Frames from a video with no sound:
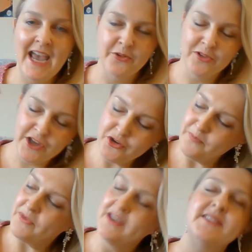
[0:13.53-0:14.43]
And
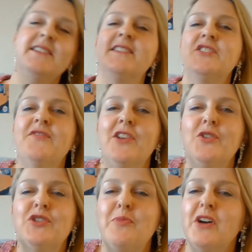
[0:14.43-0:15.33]
although Sisters of the
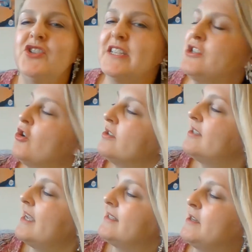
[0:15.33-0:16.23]
Lost Marsh is not
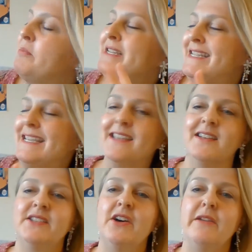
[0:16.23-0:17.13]
set in a particular
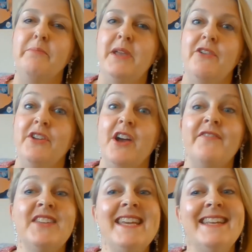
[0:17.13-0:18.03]
time period,
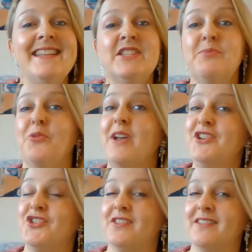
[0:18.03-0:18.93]
I've taken
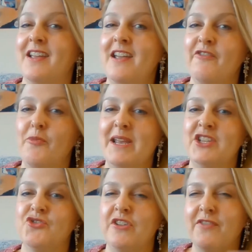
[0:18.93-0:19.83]
inspiration from
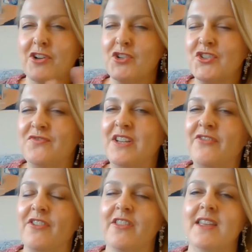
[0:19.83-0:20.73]
history for lots of
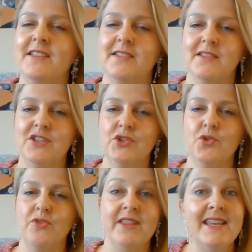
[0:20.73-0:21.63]
different things in the
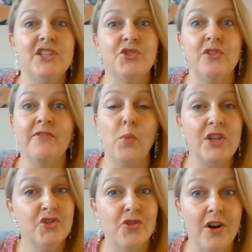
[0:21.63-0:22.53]
story. The history of
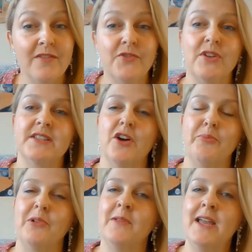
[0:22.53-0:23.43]
witchcraft, for
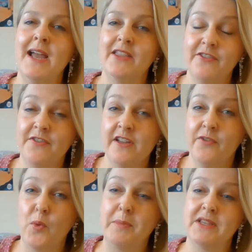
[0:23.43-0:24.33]
example, and the fight
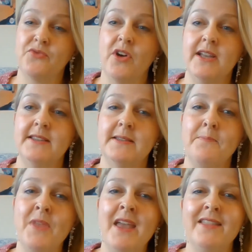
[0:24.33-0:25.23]
for women's rights.
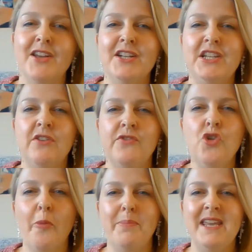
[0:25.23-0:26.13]
The idea of
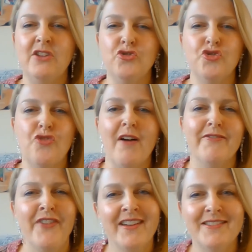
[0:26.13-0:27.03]
not being
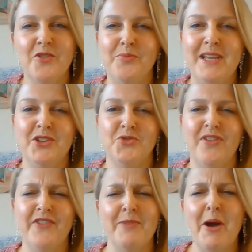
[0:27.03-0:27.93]
druv, not being
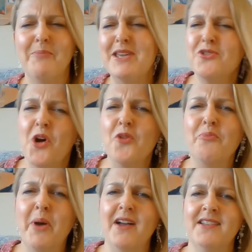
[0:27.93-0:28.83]
driven, about being your
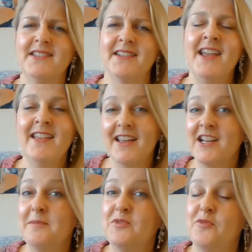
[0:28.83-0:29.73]
own person, that
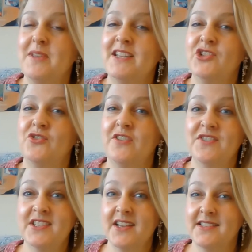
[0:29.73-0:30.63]
comes from the history of
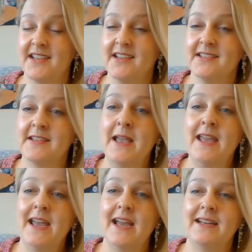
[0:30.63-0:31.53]
Sussex.
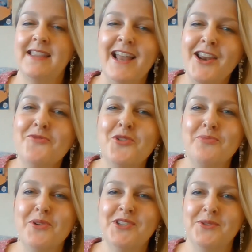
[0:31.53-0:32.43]
And their local
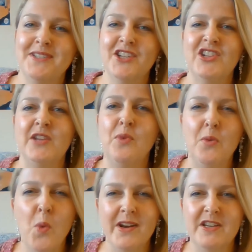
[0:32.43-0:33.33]
motto is actually, we
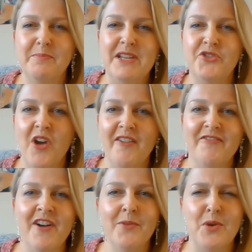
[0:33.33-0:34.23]
won't be druv,
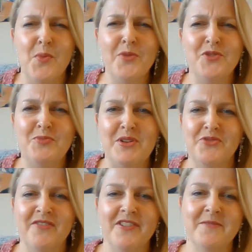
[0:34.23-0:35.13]
we won't be
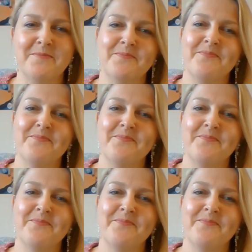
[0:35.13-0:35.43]
driven.